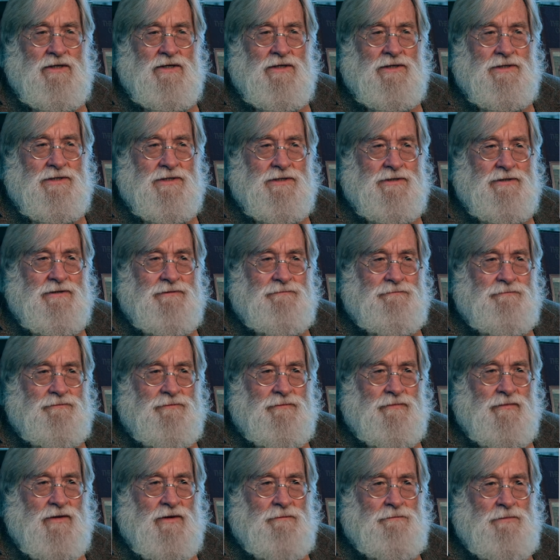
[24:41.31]
Um,
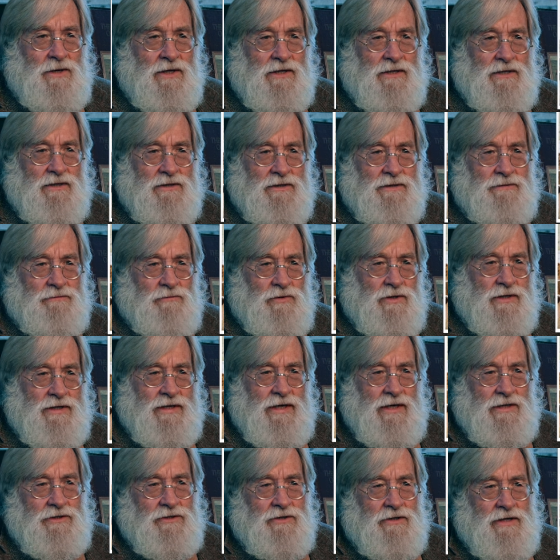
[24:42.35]
but
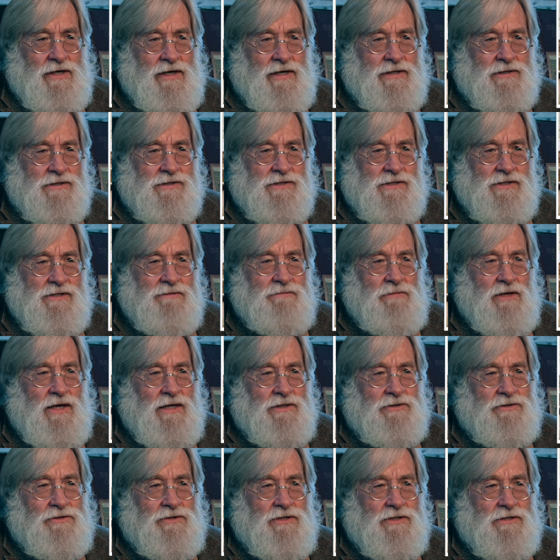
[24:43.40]
again, you can't see
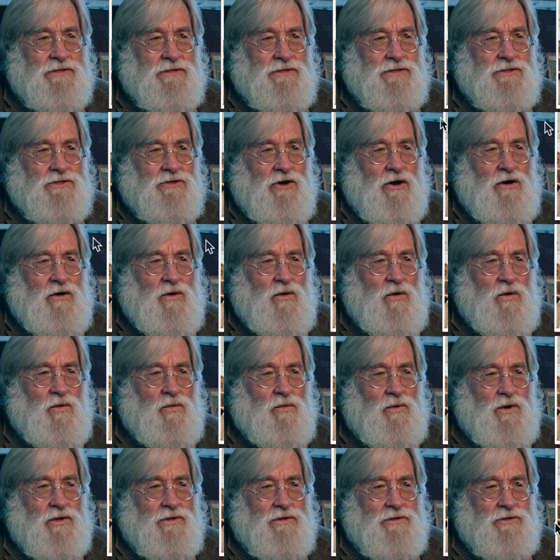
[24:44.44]
much. This this
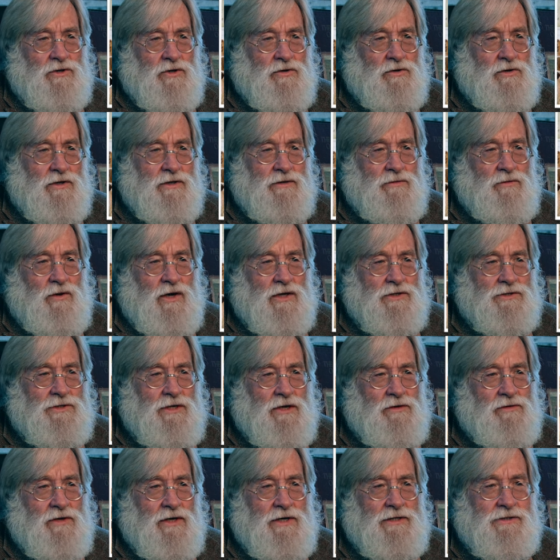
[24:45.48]
all totally washed
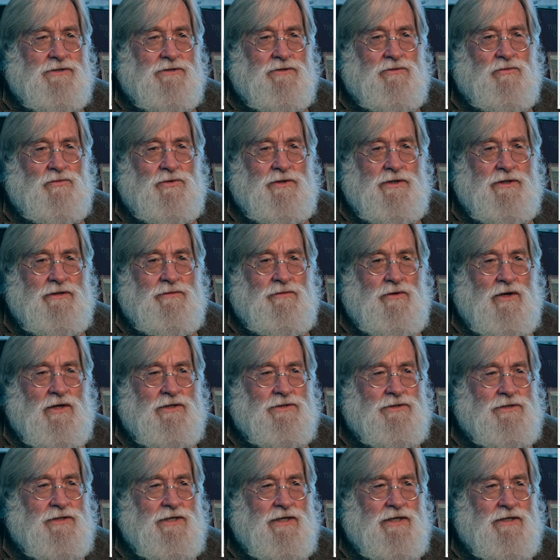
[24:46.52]
All The lights are really
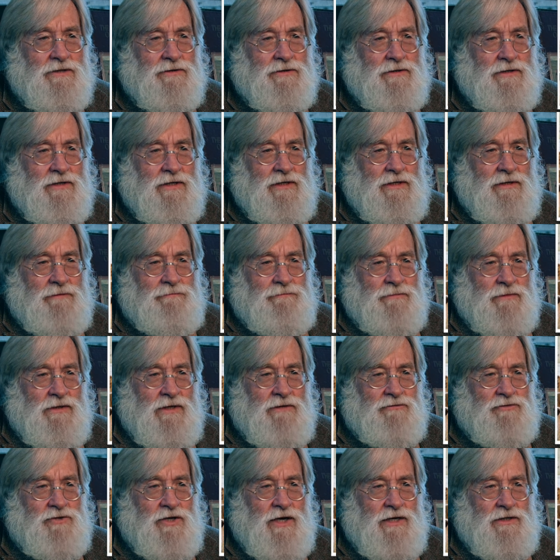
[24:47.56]
washed out.
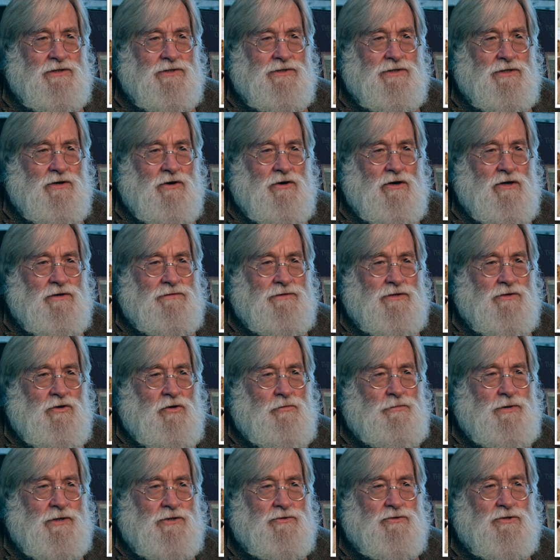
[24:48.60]
They've changed. All, the
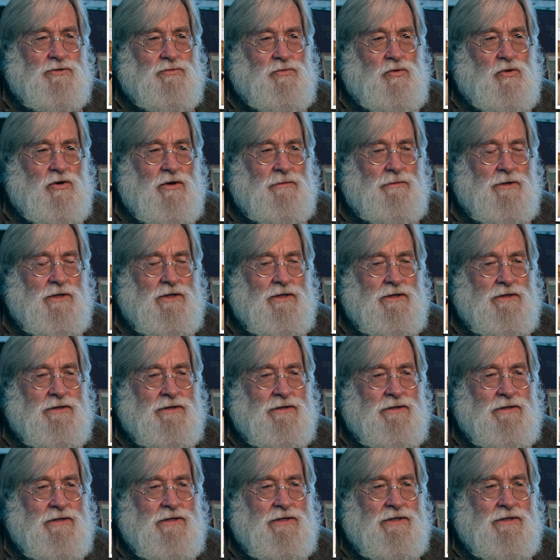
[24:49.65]
whole picture is warmer,
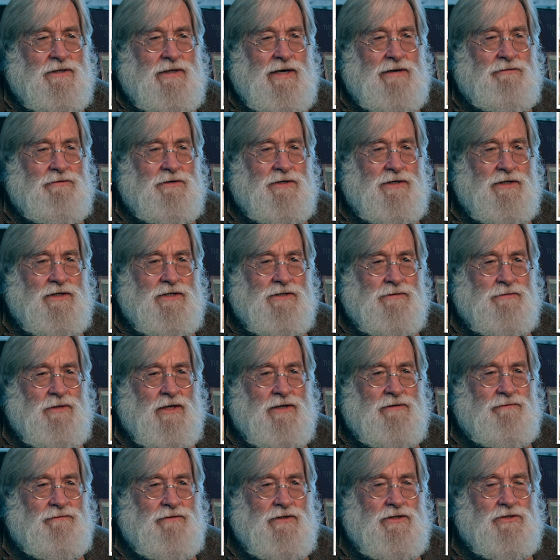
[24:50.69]
and everything is
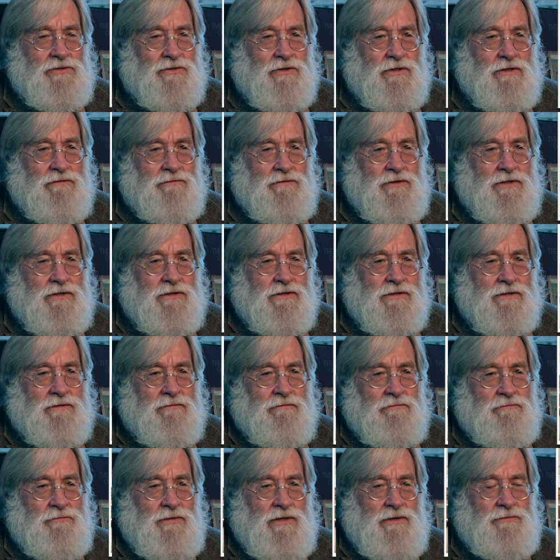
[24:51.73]
about the featuring of these
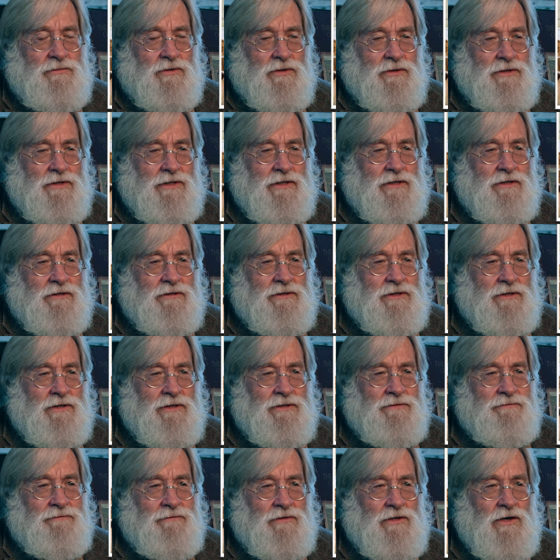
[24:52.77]
people here in
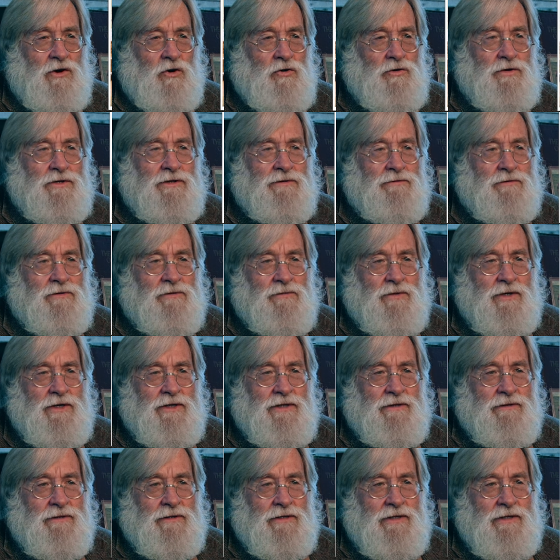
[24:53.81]
a wholly different way.